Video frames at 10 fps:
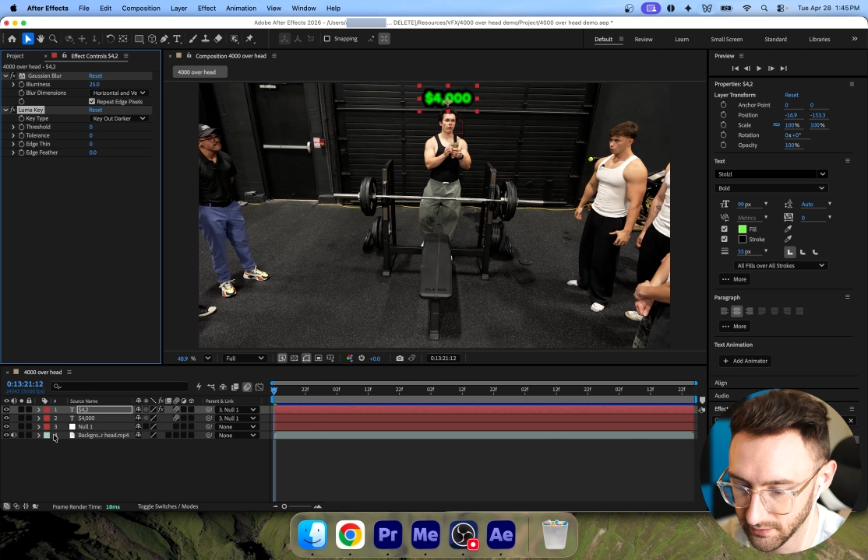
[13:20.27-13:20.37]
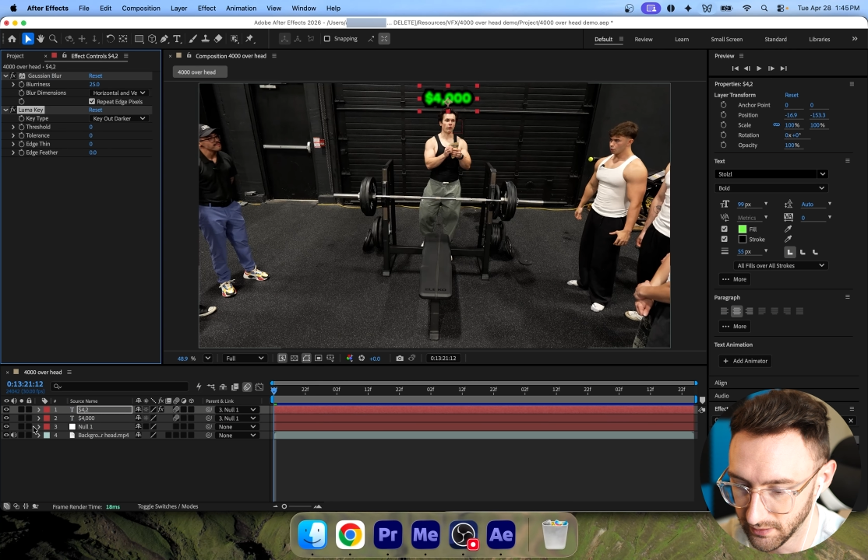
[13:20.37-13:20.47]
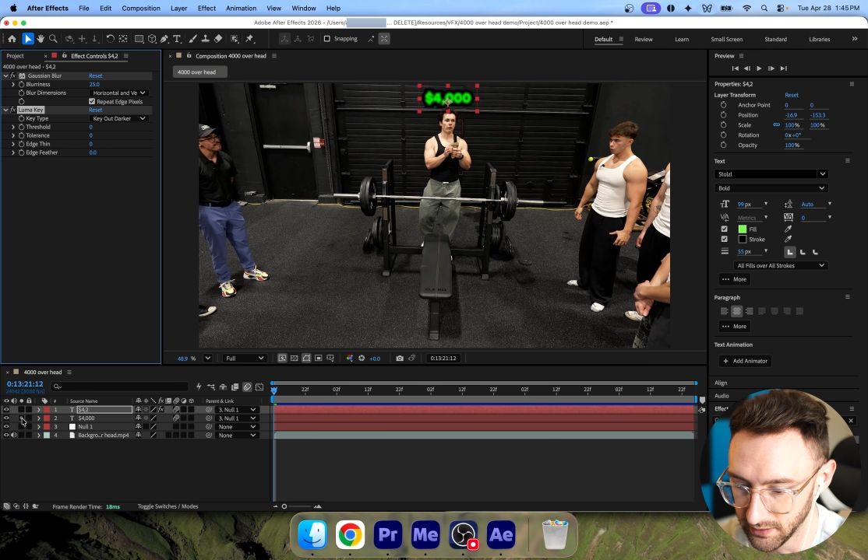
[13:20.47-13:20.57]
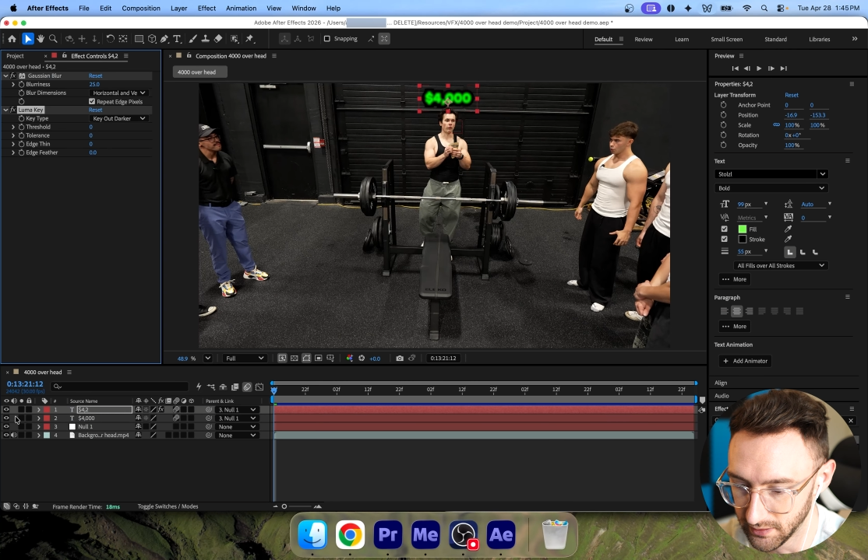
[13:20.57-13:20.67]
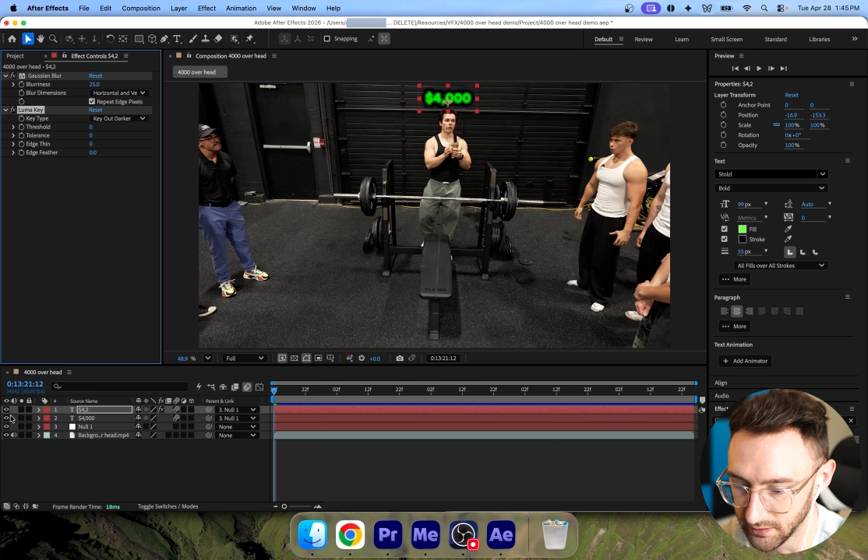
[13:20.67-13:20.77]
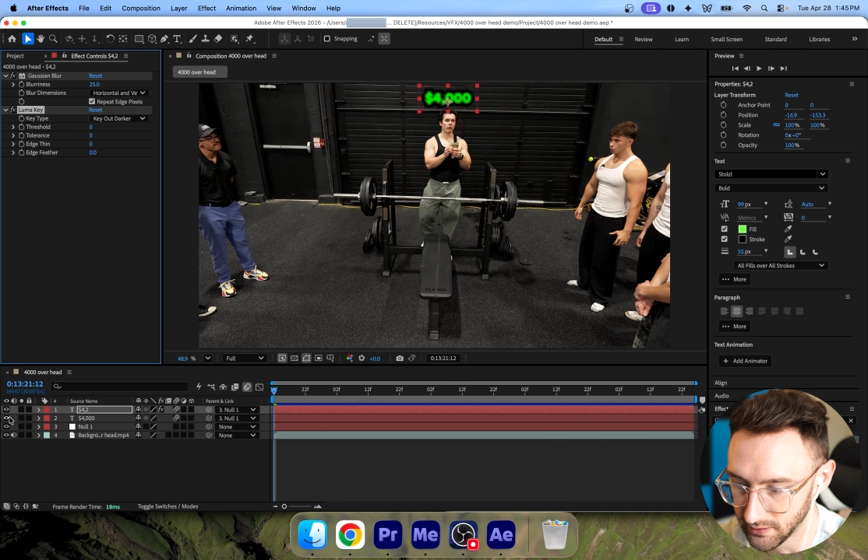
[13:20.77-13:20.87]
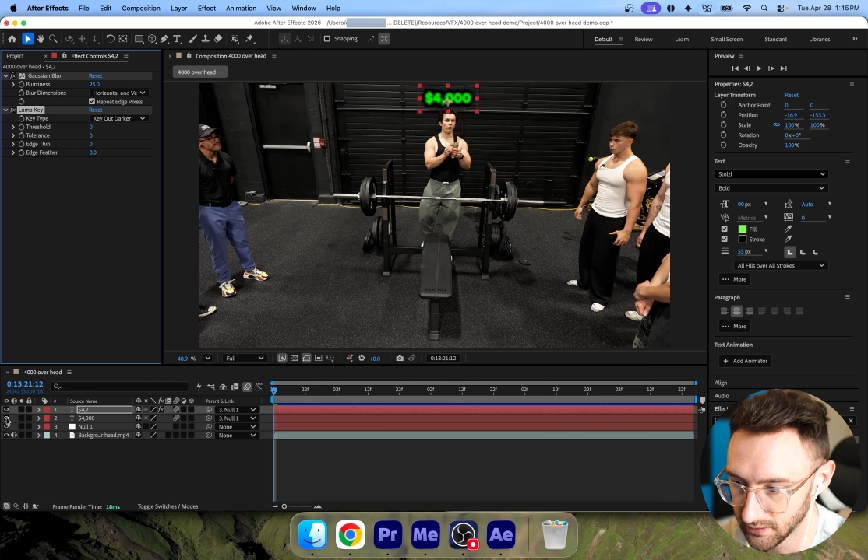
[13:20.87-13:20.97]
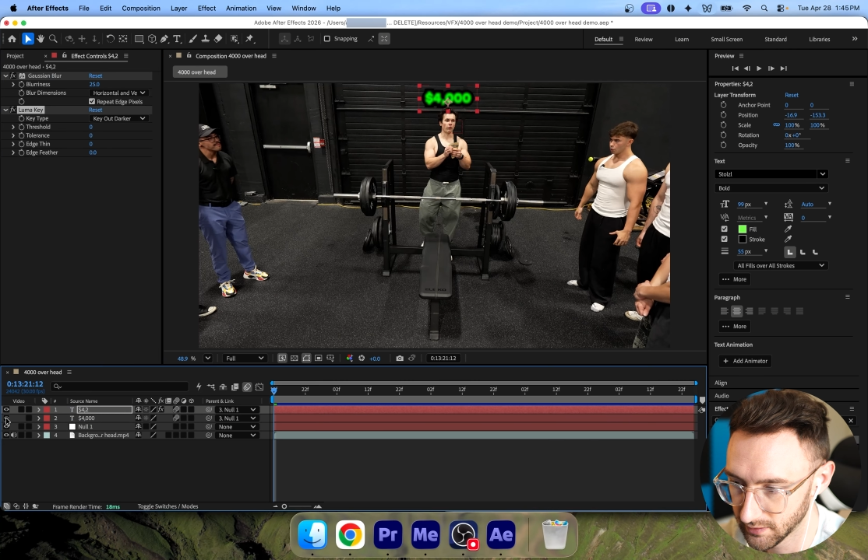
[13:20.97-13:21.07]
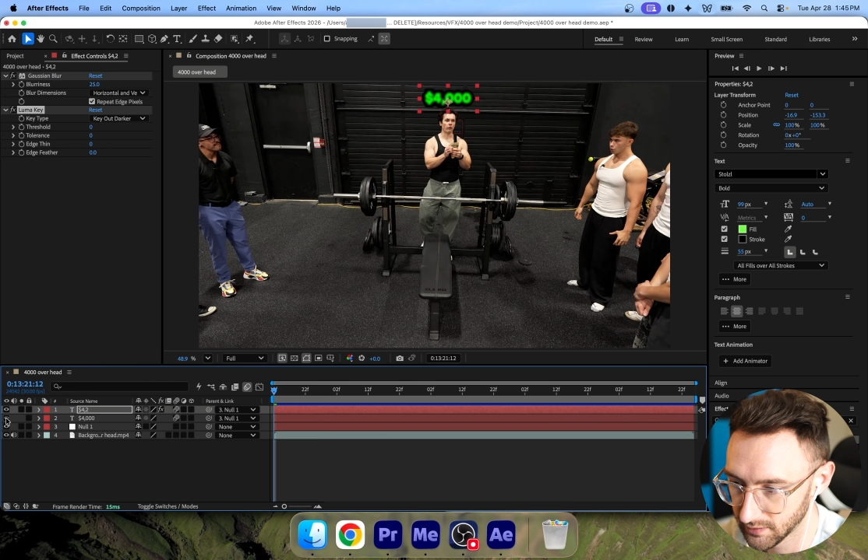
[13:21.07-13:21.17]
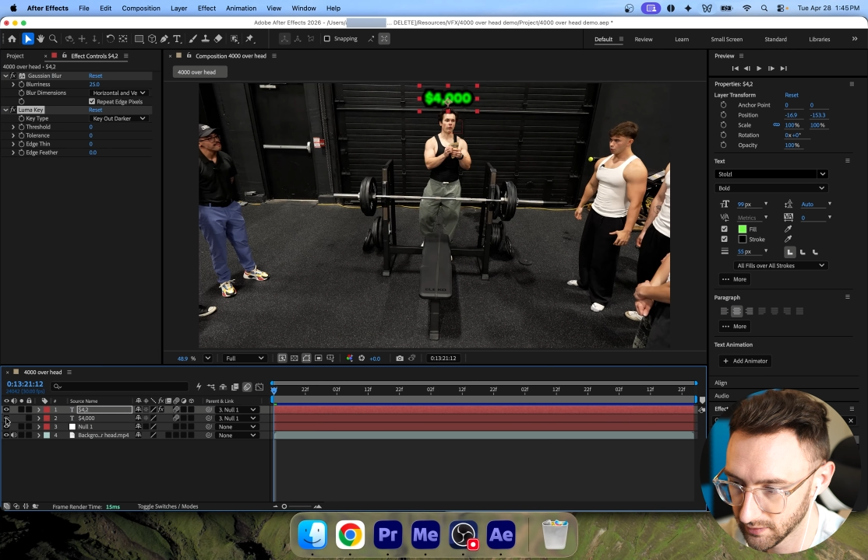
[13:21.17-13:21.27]
the
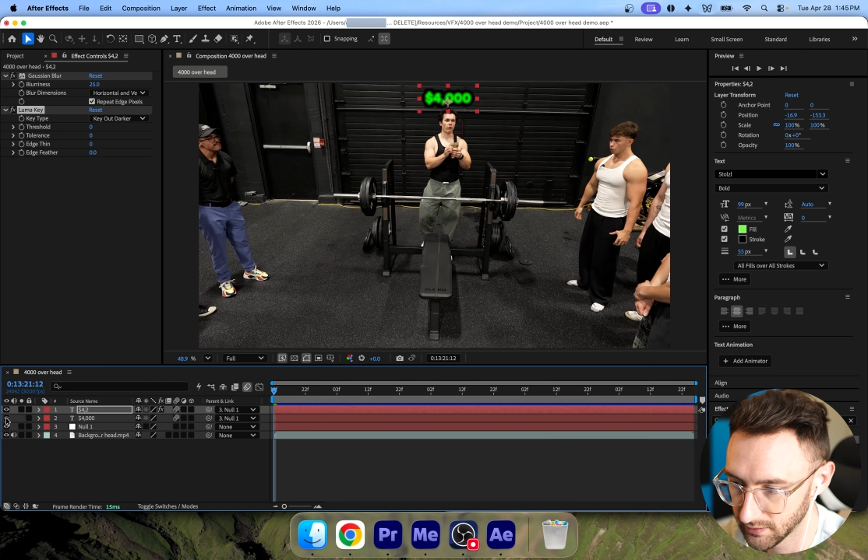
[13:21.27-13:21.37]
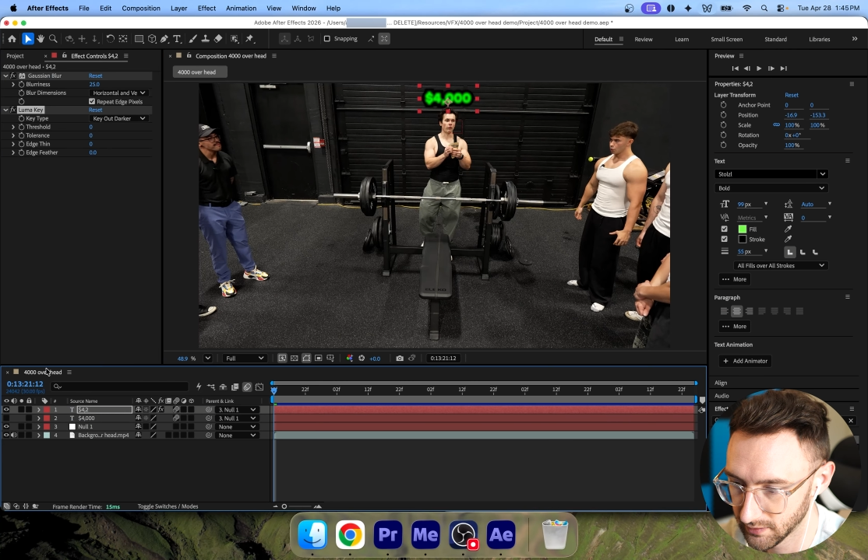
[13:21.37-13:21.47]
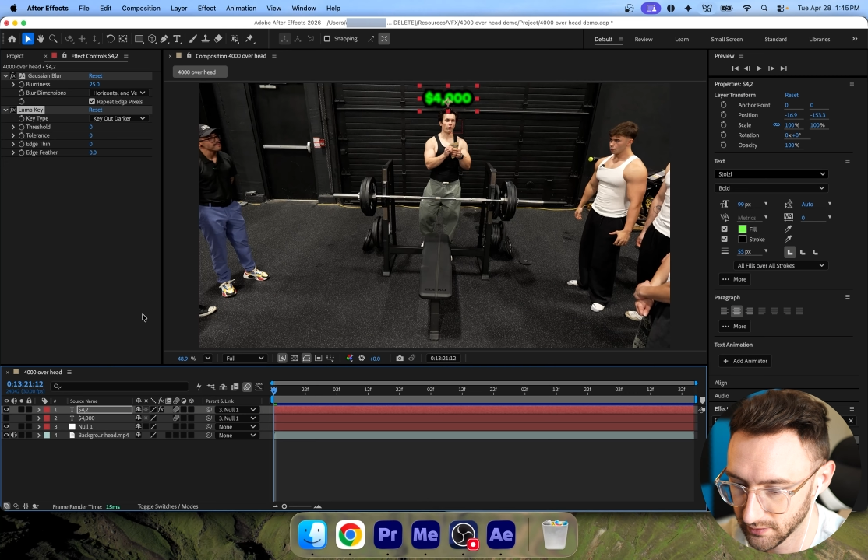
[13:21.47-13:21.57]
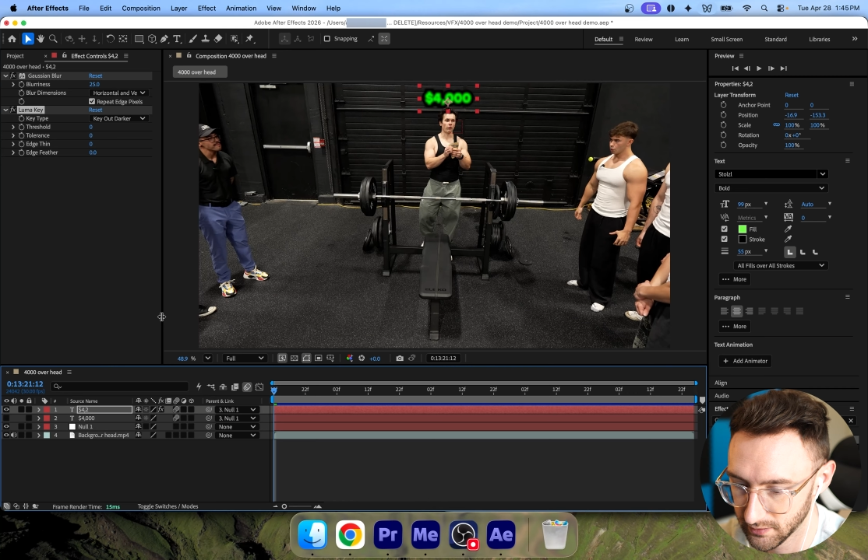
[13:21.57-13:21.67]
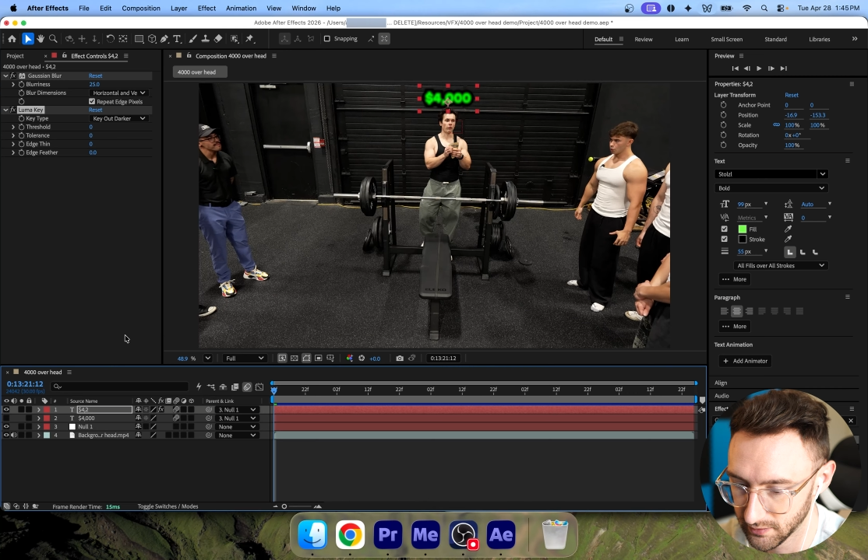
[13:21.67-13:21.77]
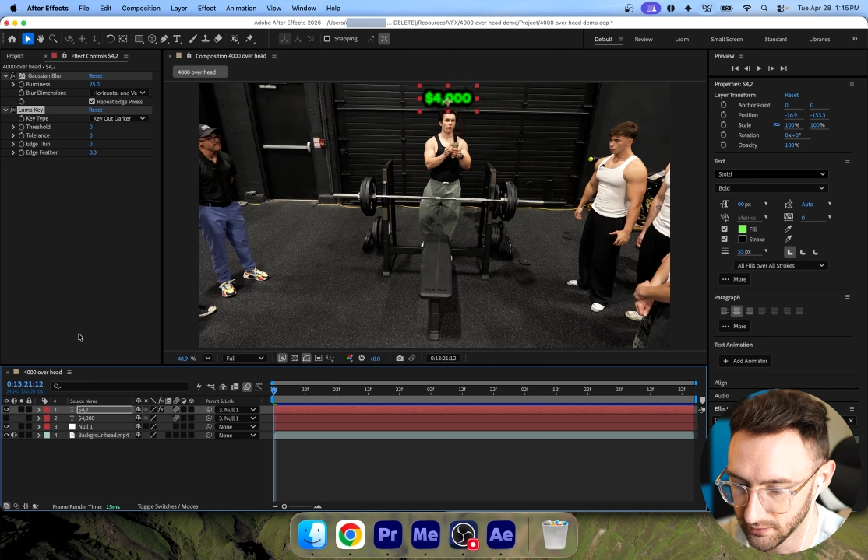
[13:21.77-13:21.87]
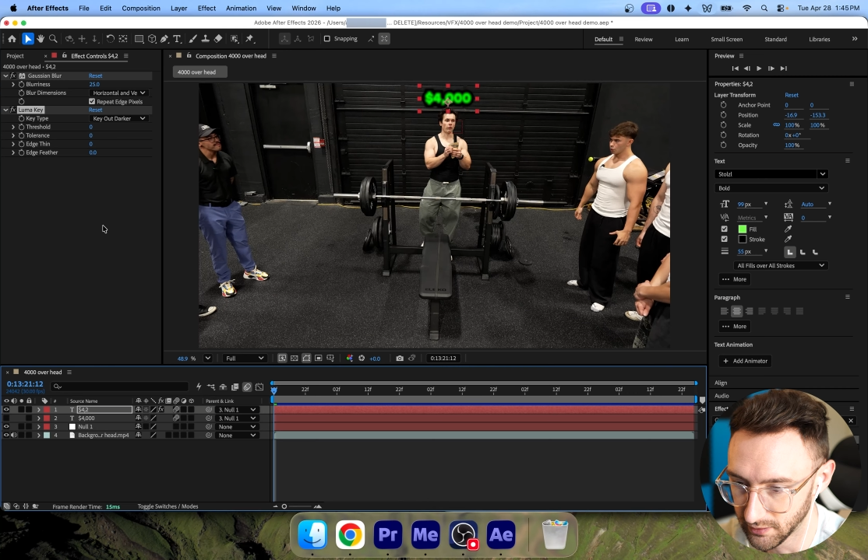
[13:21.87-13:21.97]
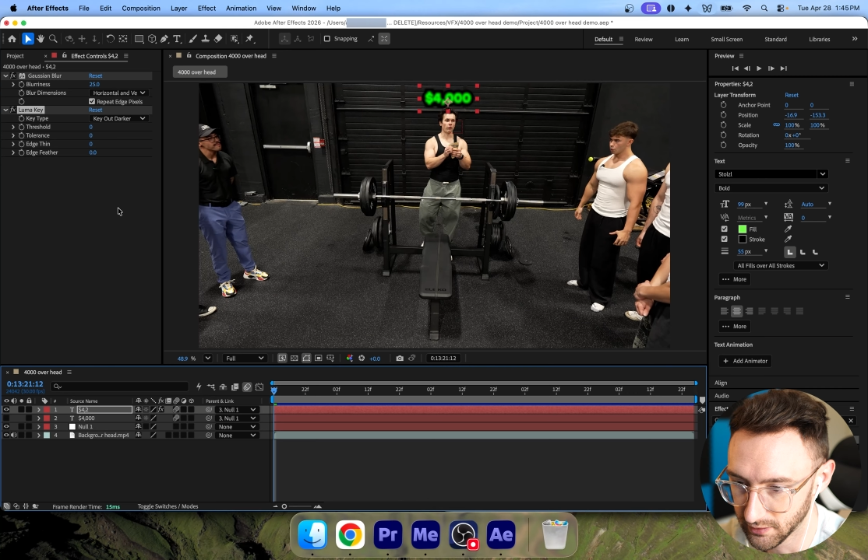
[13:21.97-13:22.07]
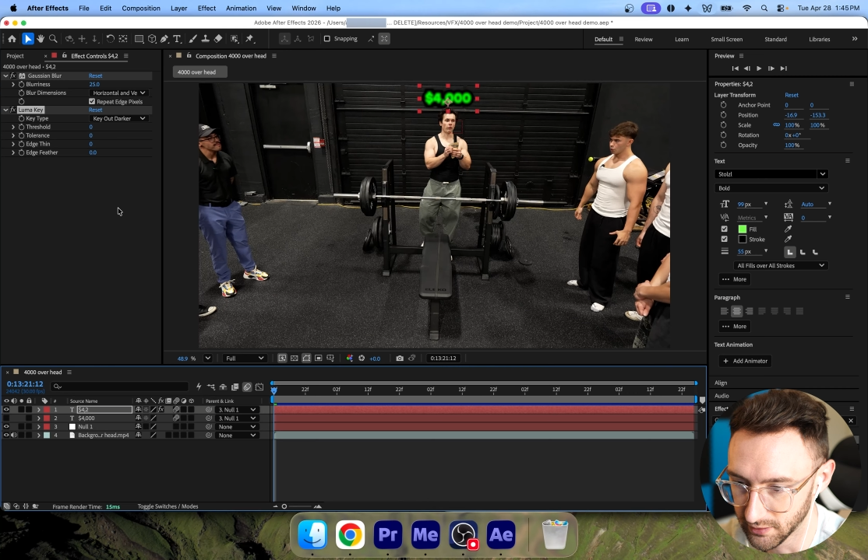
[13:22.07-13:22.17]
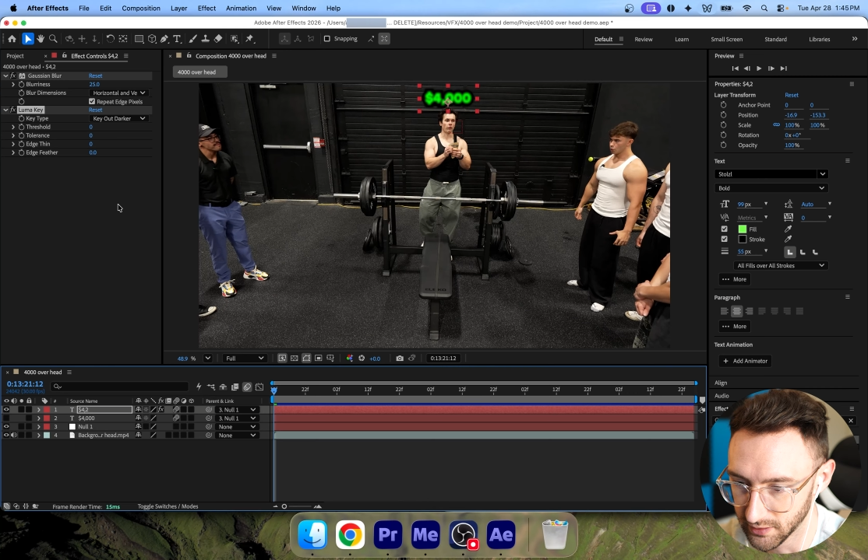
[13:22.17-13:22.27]
darker